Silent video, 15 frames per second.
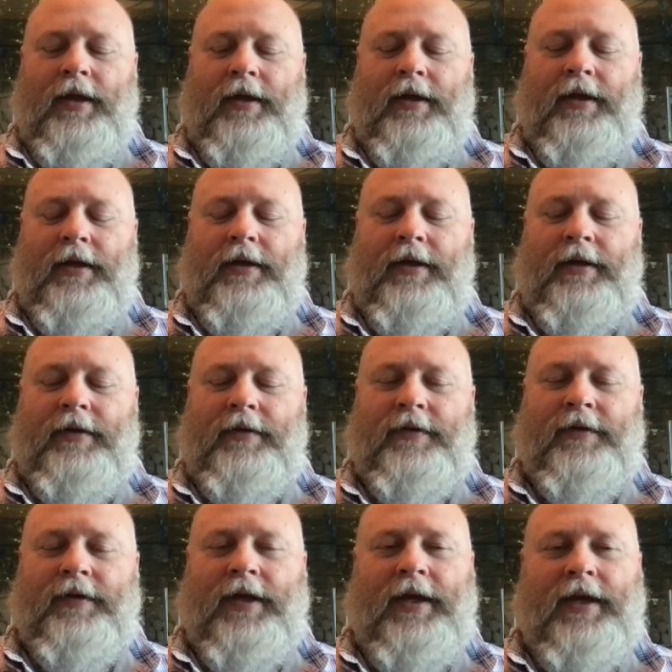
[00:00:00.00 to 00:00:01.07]
It
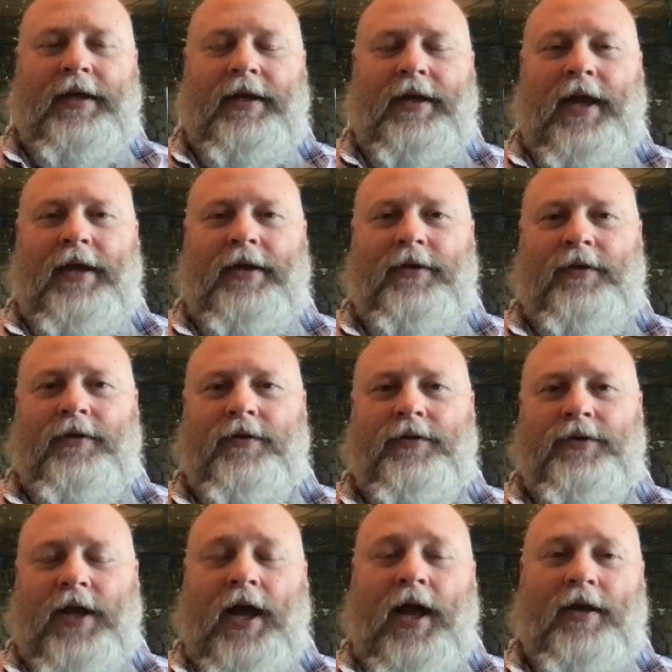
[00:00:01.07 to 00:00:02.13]
is, again, not your
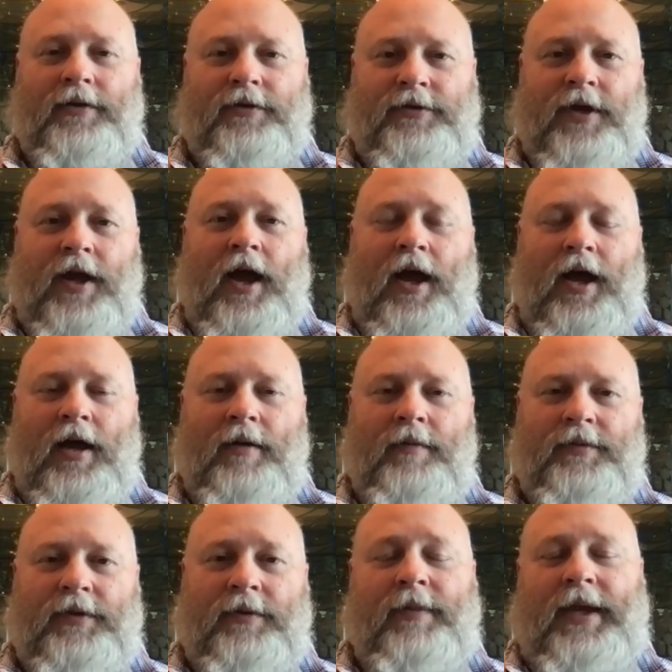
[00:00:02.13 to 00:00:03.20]
child's
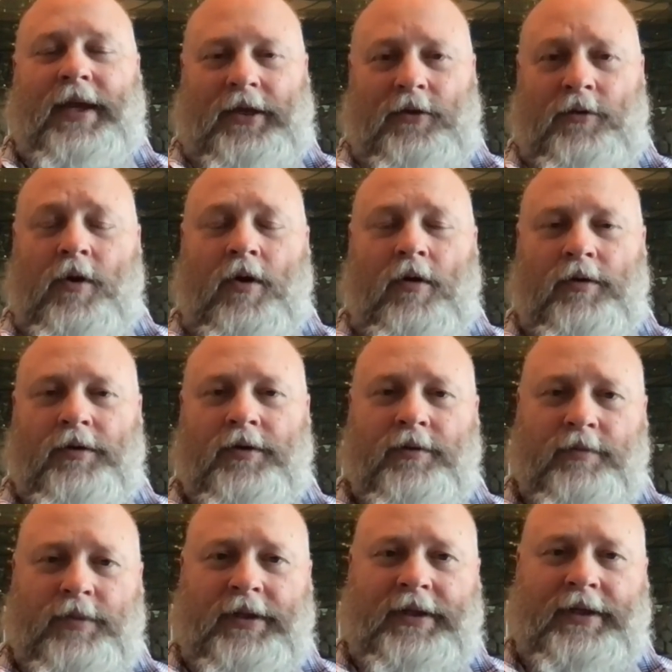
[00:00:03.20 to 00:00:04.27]
job to make you whole or
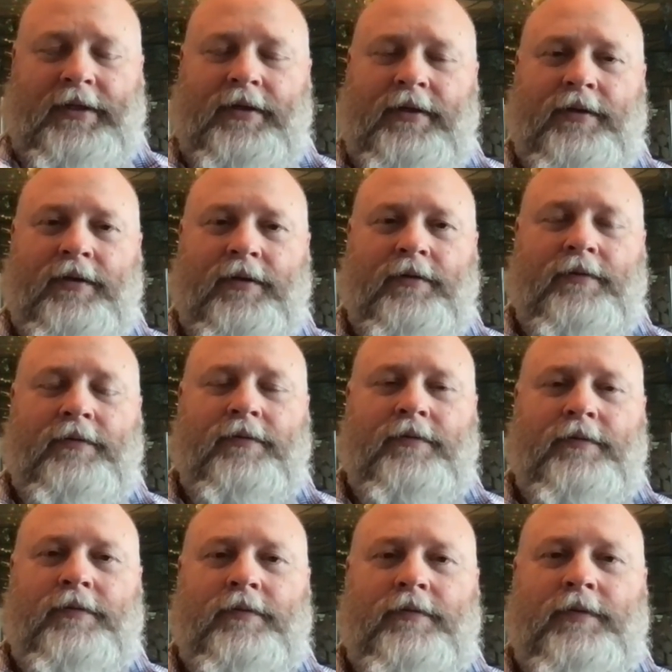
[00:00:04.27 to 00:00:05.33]
complete.
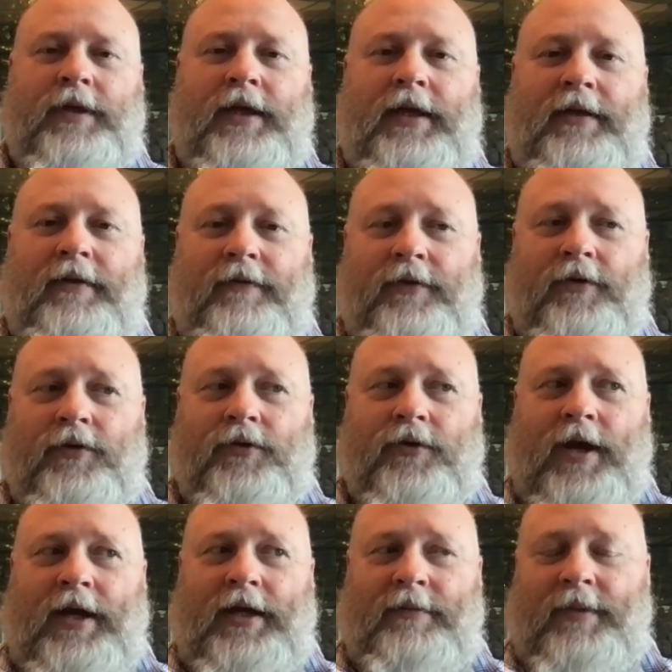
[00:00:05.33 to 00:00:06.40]
And if you're
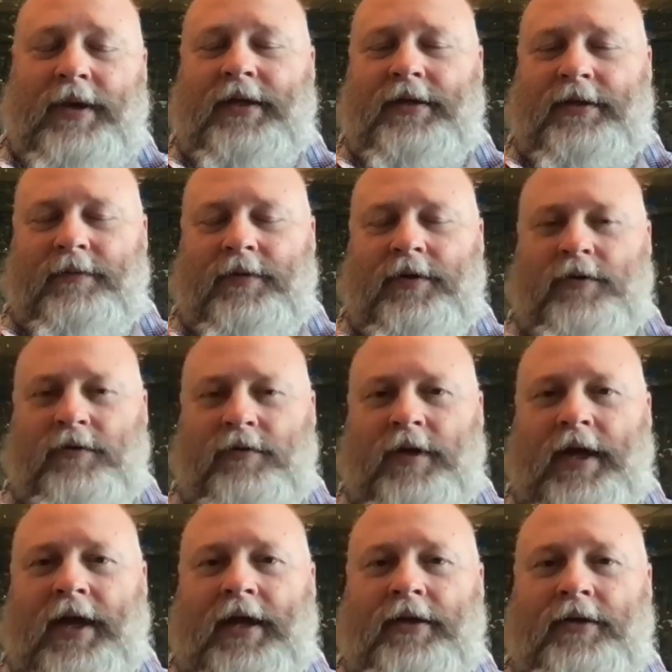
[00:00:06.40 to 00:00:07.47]
trying to make them do
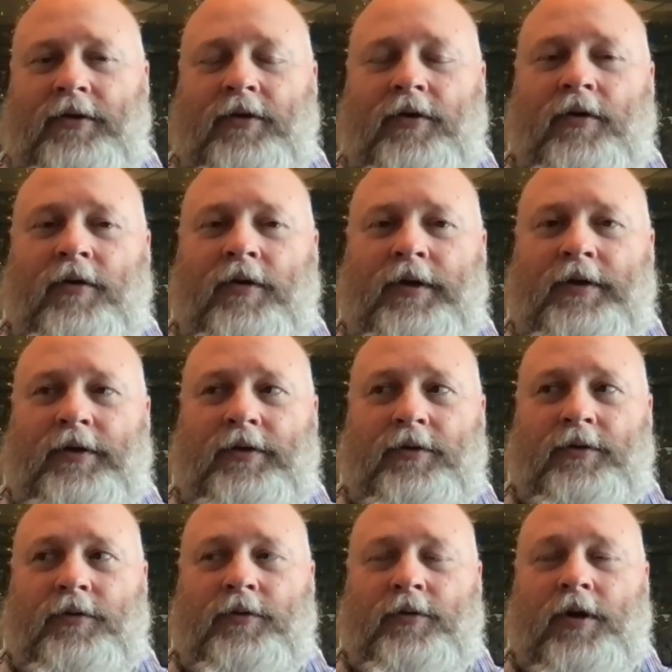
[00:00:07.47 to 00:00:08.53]
that, you're going
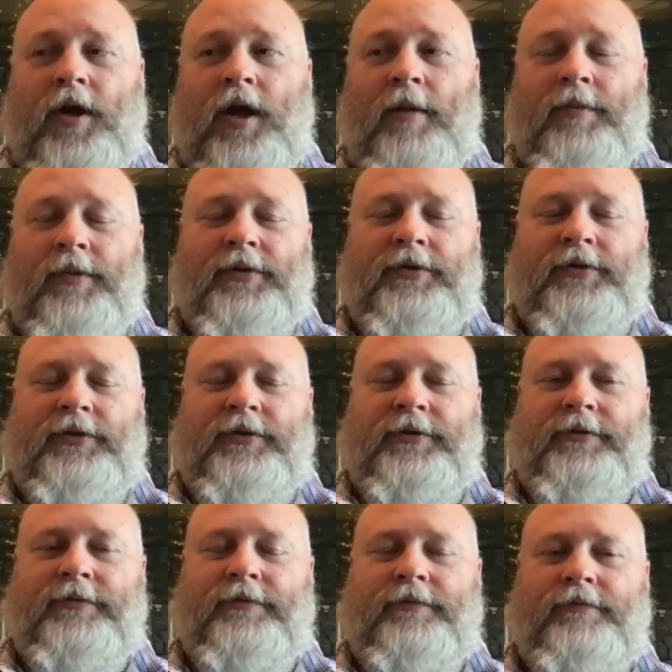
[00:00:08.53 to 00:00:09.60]
to
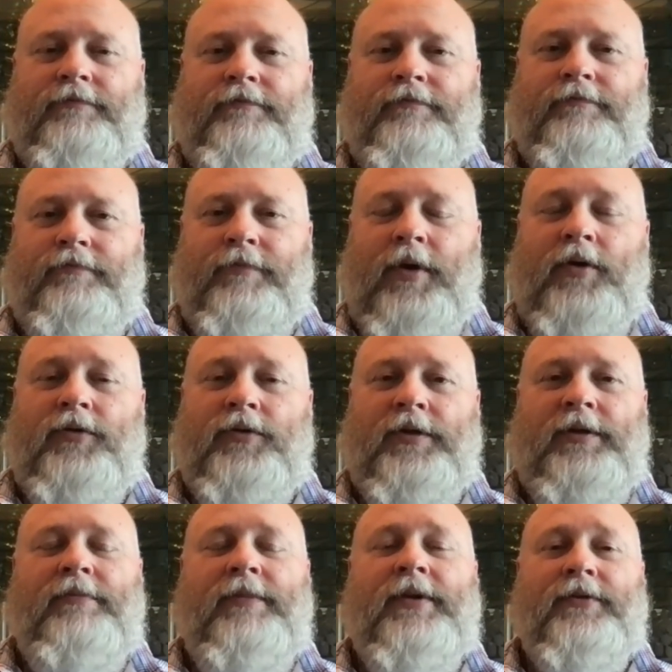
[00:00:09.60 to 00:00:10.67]
accomplish
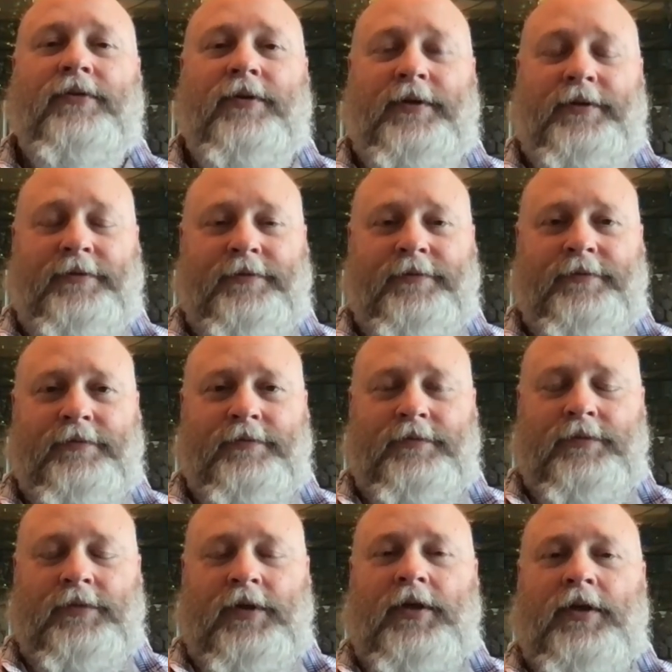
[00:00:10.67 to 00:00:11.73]
mostly misery,
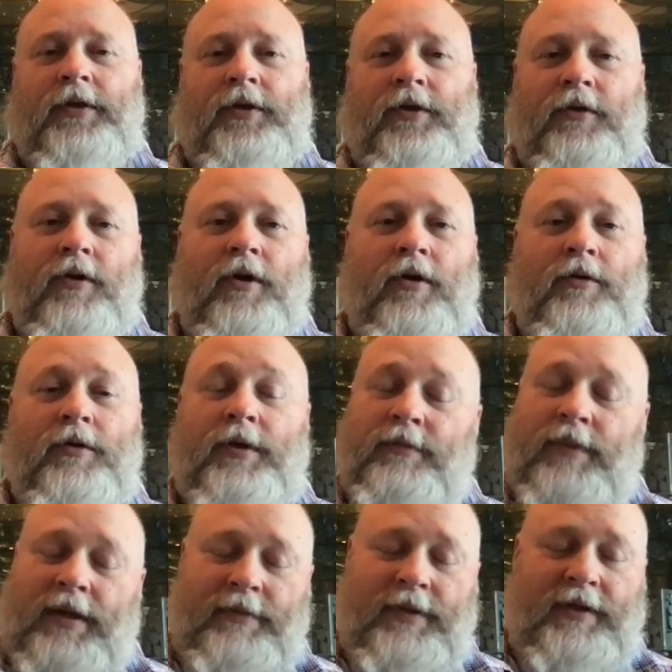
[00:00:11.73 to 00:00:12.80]
your own and
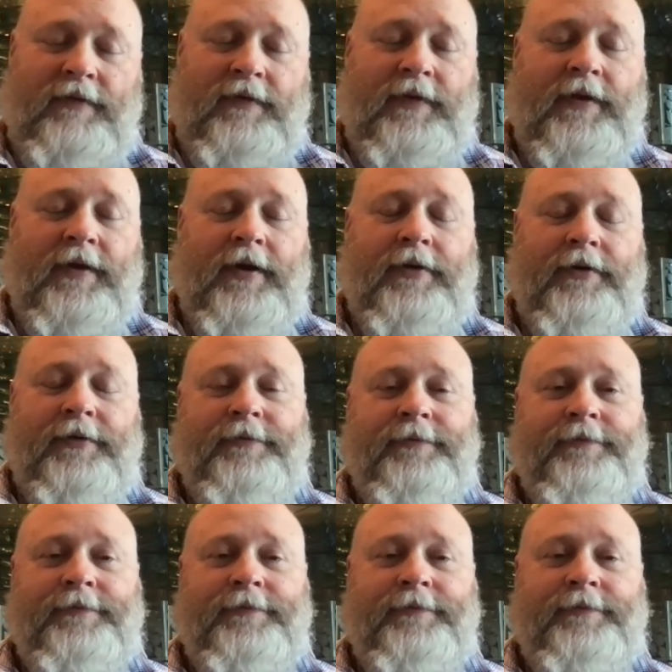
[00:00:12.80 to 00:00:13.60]
maybe even theirs.